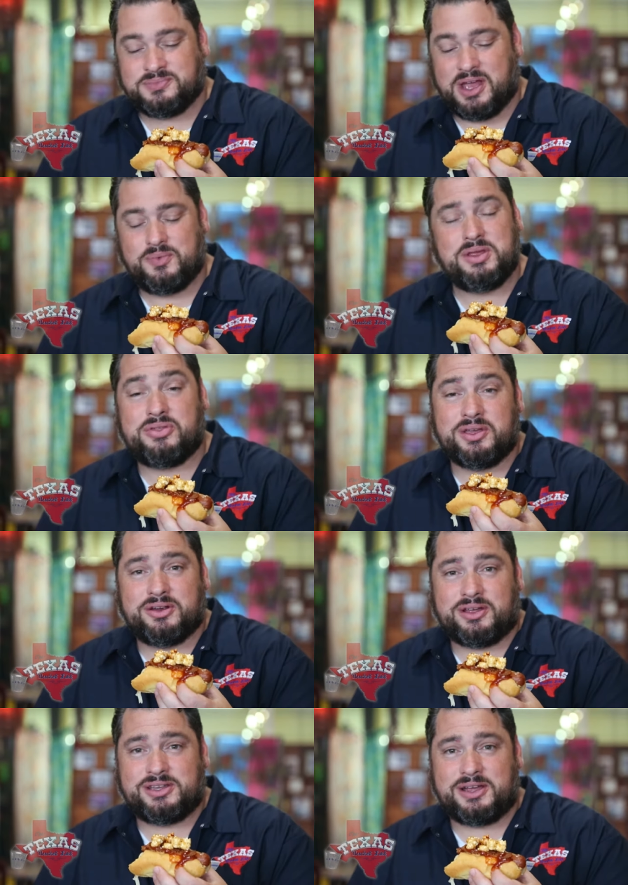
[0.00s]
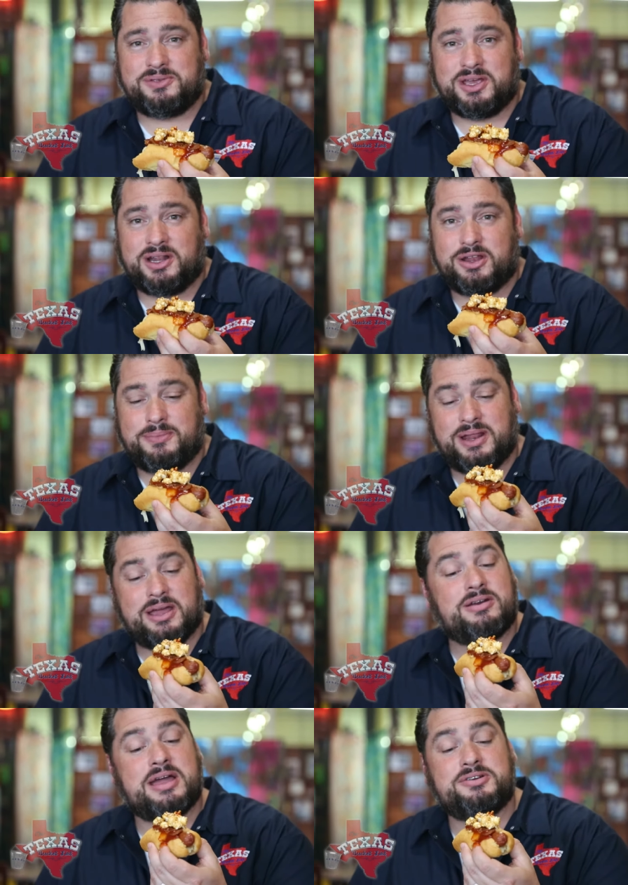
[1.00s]
And when you think you're all done, you get a little bit of
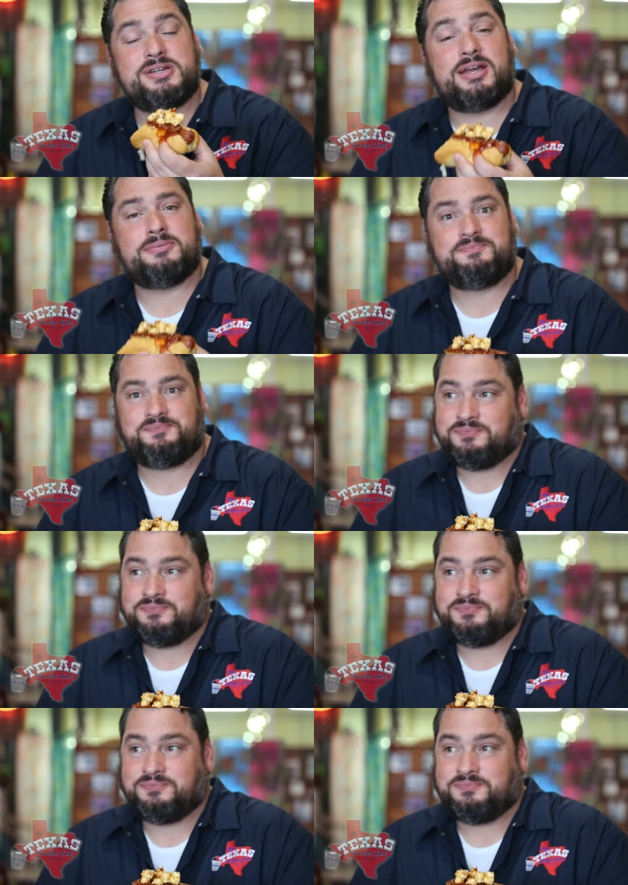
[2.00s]
that Cracker Jack,